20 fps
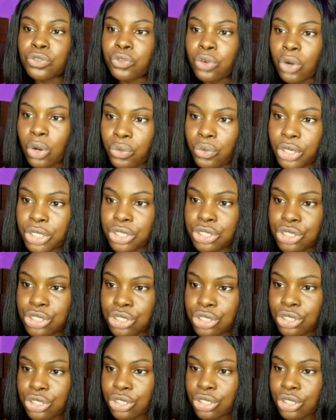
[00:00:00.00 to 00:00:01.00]

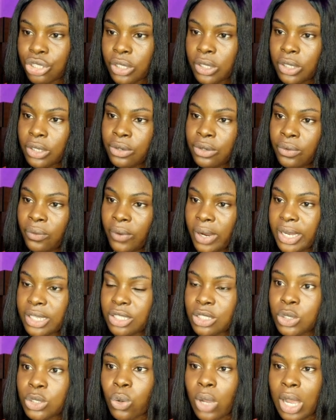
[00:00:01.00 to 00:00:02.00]
Forage,
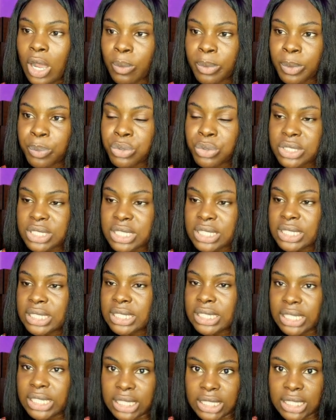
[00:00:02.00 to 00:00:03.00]
right? So I'll be putting the
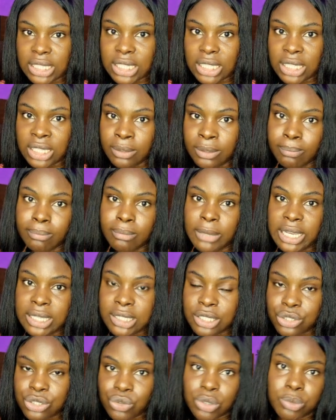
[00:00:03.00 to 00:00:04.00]
link in my
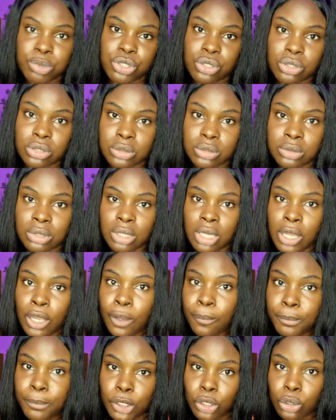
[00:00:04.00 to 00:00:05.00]
description
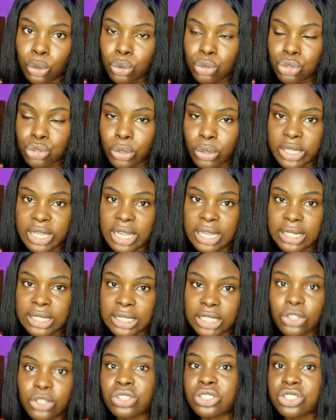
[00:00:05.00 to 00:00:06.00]
below, so you can
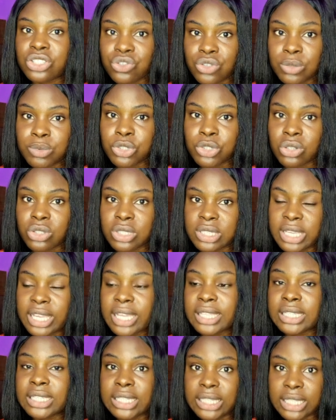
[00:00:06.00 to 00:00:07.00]
click on the description to
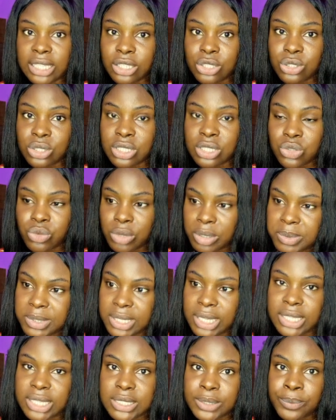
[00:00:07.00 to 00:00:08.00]
get the link to this
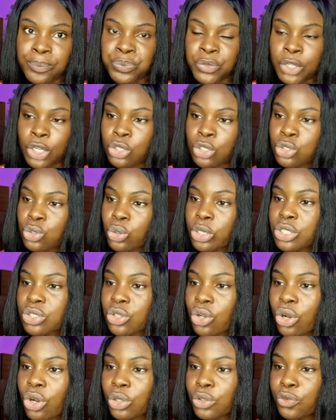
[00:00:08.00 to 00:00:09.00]
website. So
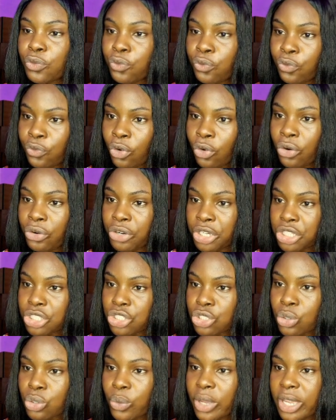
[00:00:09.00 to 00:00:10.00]
it's called
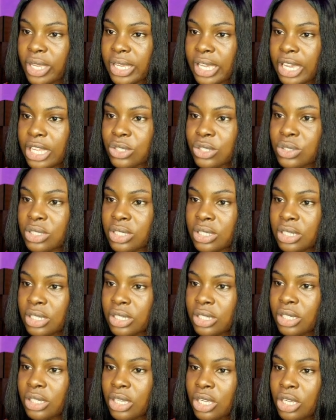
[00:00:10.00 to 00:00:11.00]
Forage. So when you get to
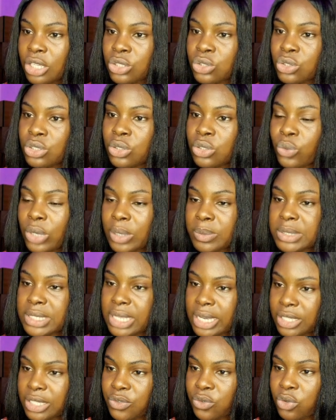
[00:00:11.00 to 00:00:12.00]
the to the
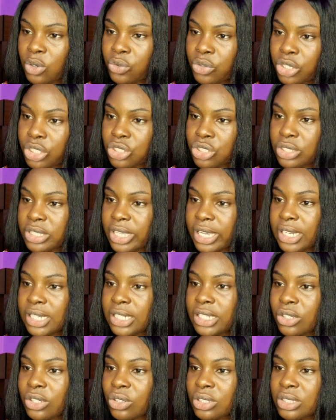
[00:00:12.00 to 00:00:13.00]
website Forage, then
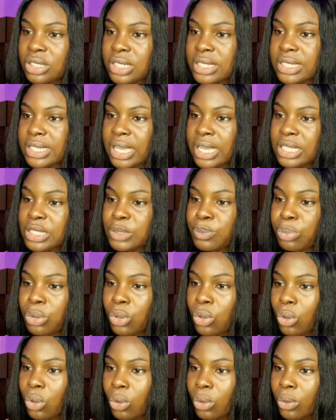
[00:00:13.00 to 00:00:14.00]
click on this
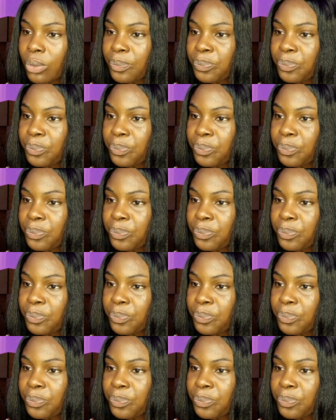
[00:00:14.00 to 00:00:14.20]
explore,